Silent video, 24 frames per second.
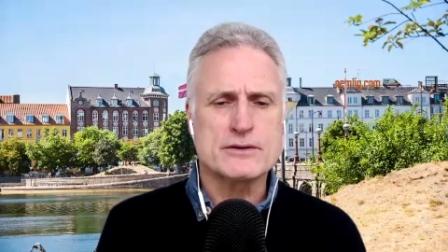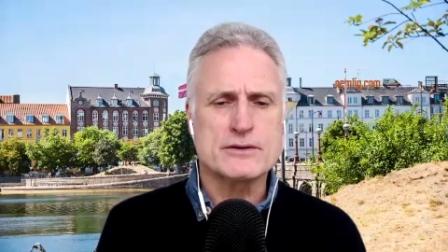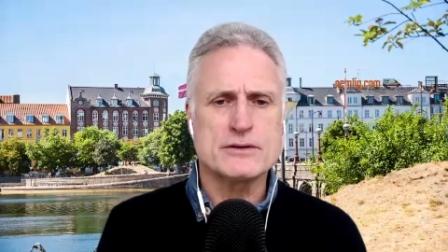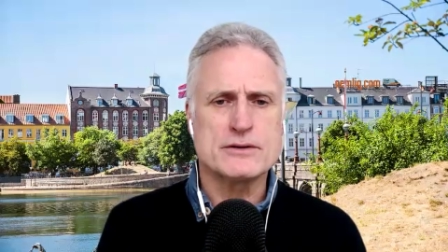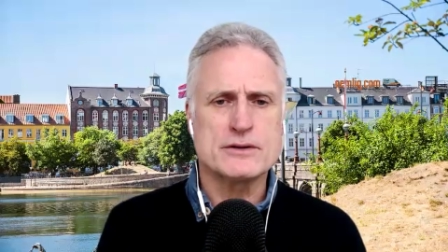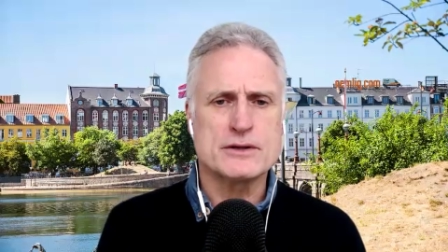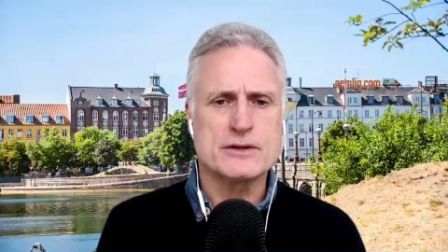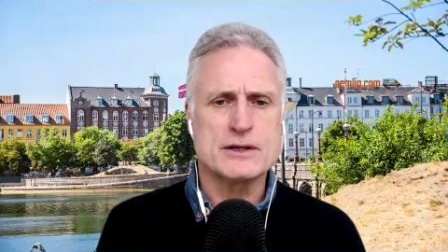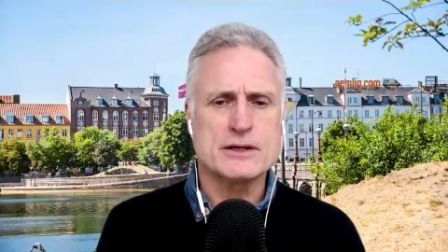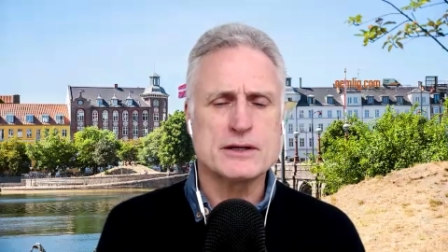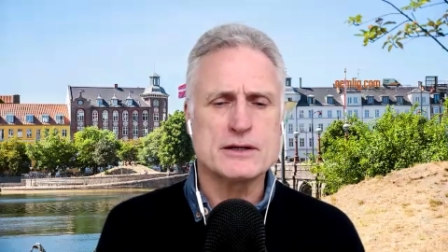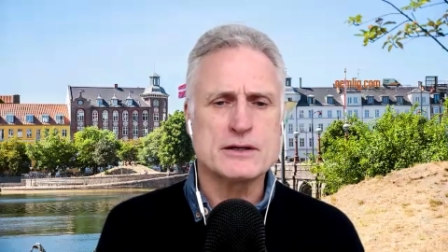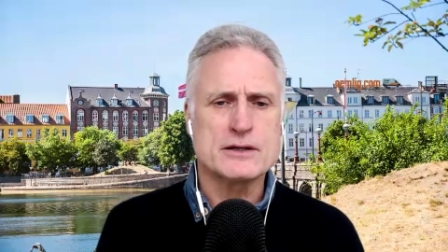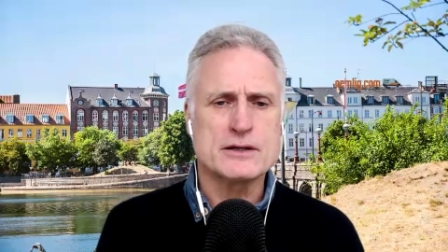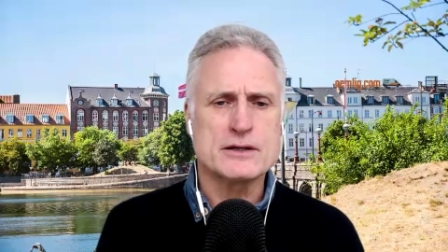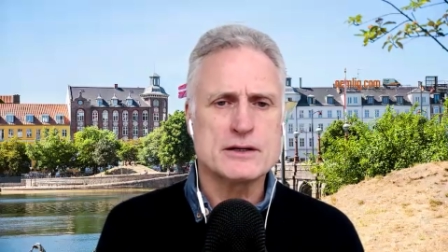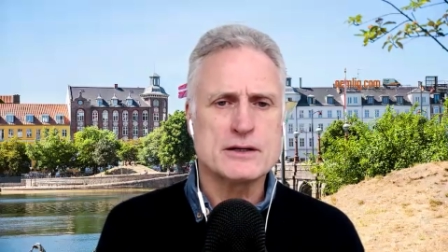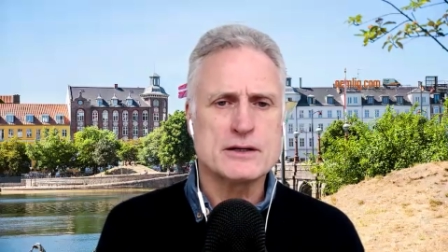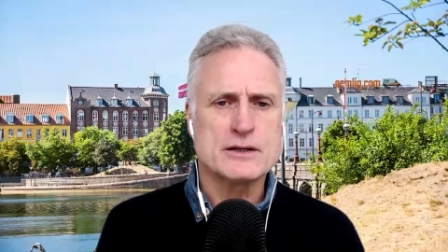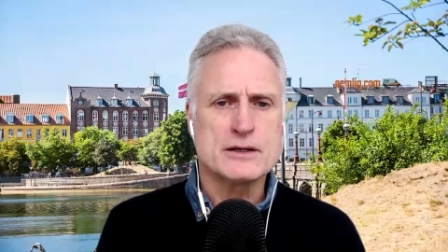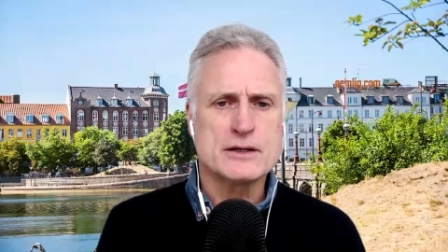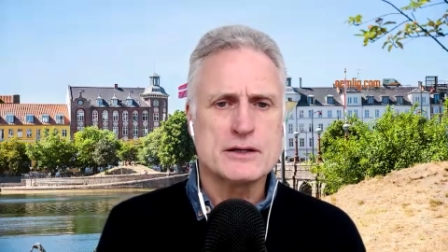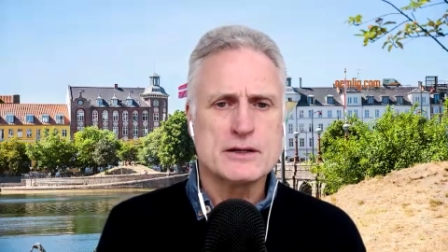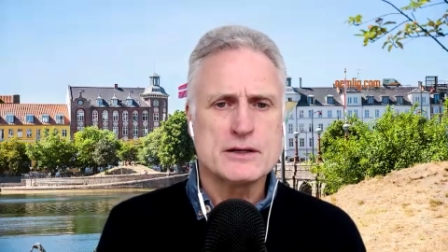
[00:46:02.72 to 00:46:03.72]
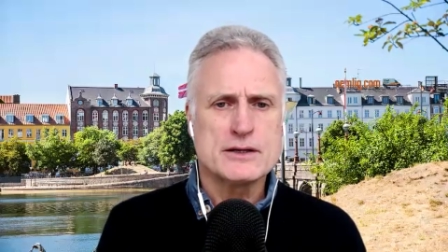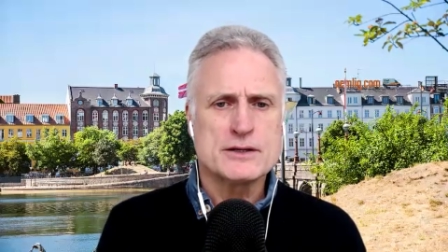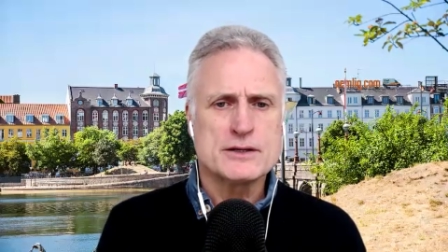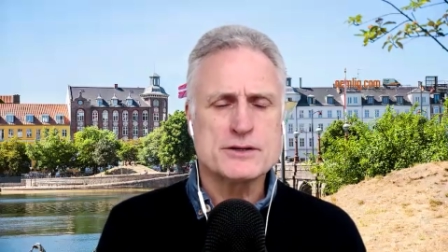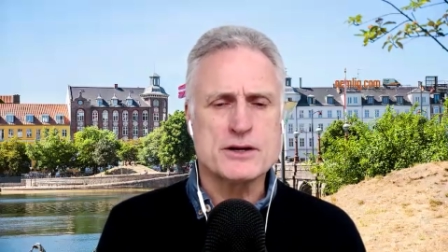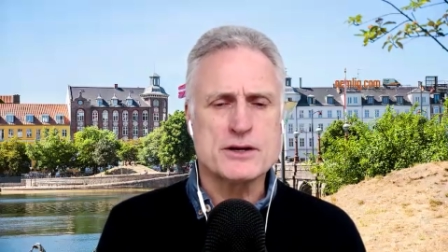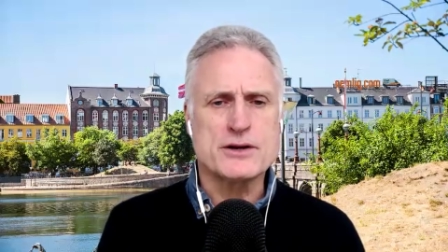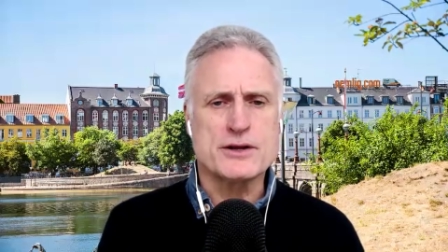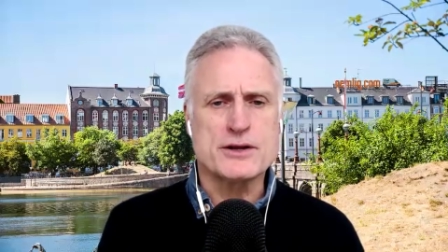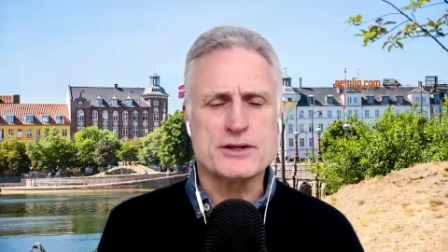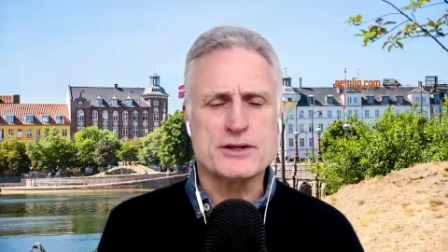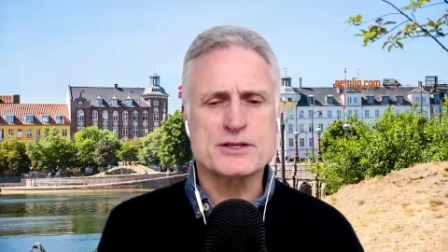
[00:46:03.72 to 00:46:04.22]
to their?
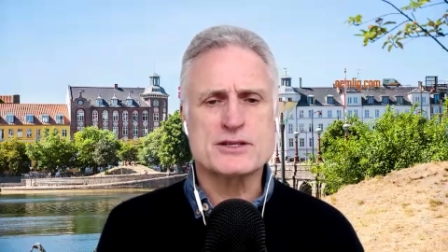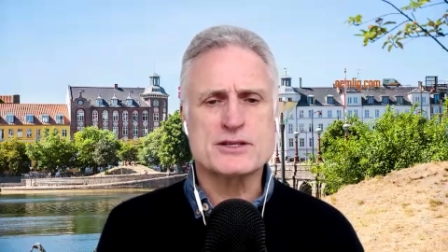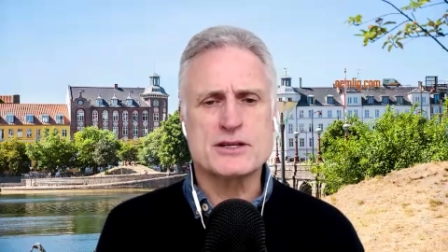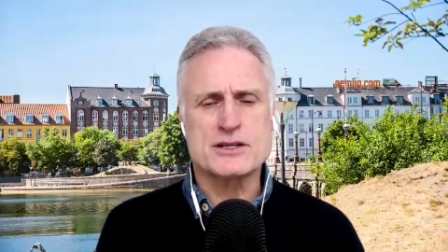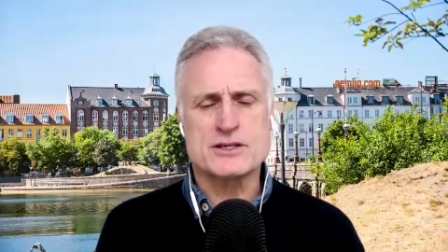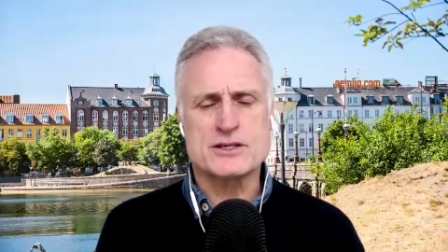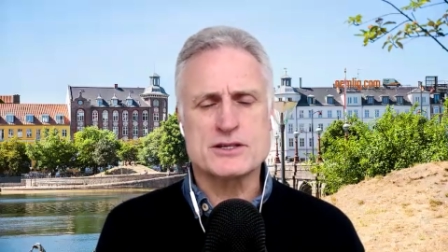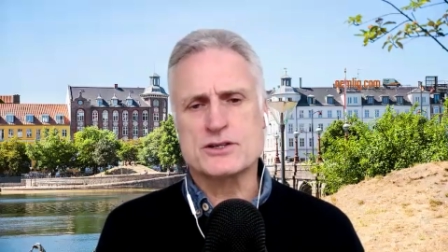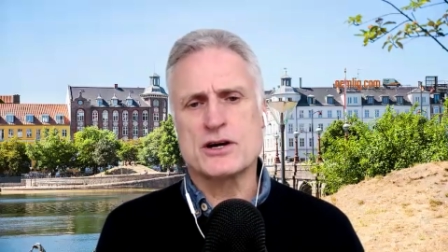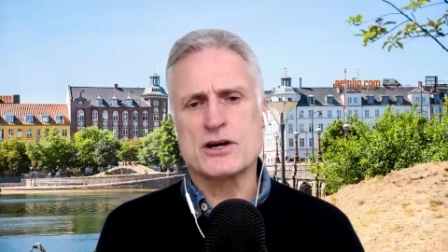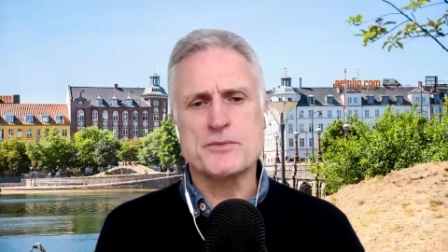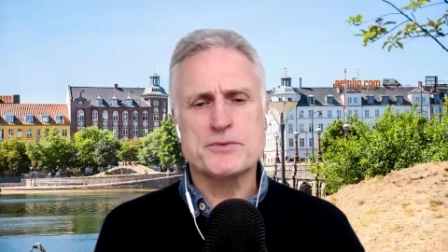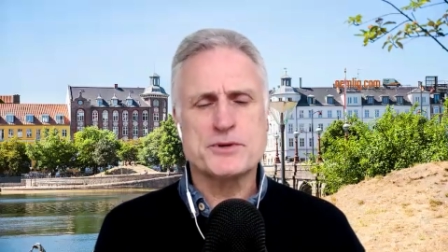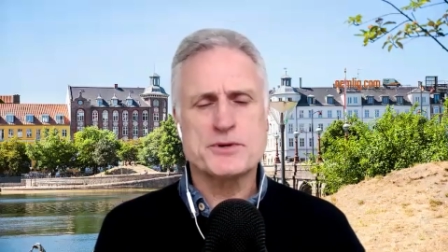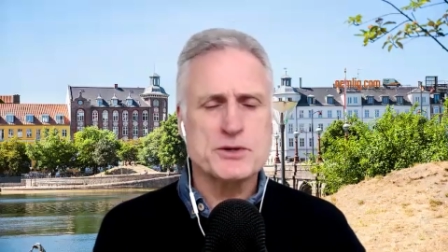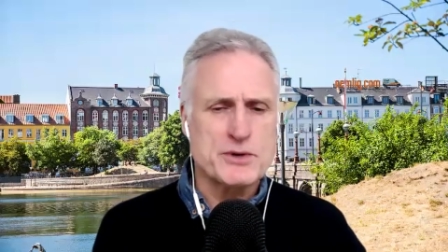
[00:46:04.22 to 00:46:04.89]
So this type